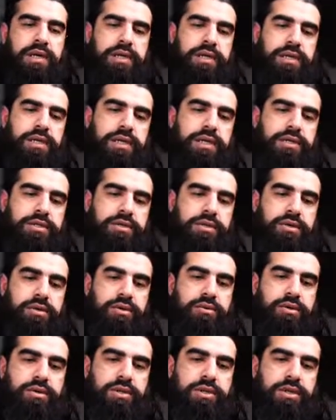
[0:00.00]
Yeah,
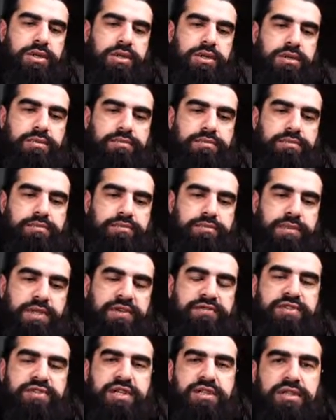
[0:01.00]
so
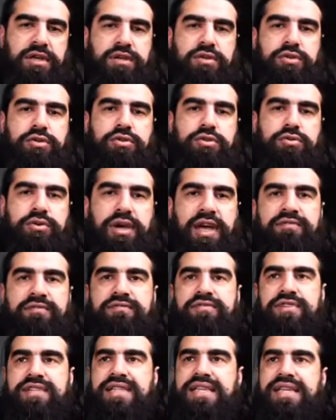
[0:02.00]
if shaitan knew
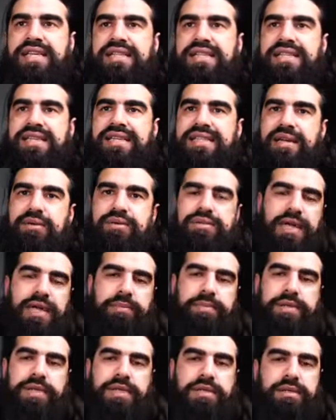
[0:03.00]
every single thing that was
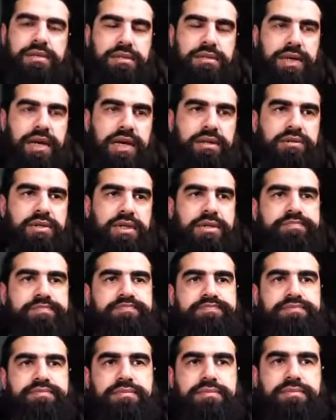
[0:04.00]
happening out there,
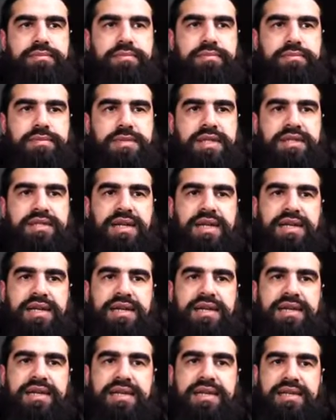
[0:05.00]

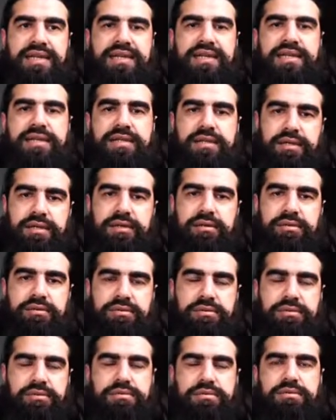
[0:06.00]
then clearly, you know,
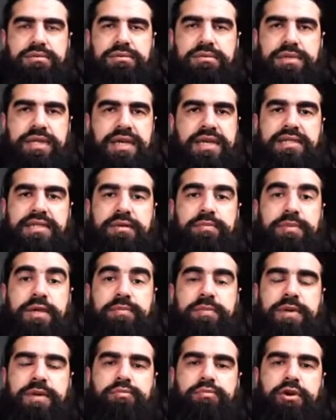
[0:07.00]
there is going to be
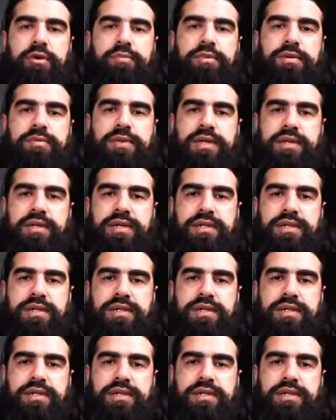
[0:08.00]
a big problem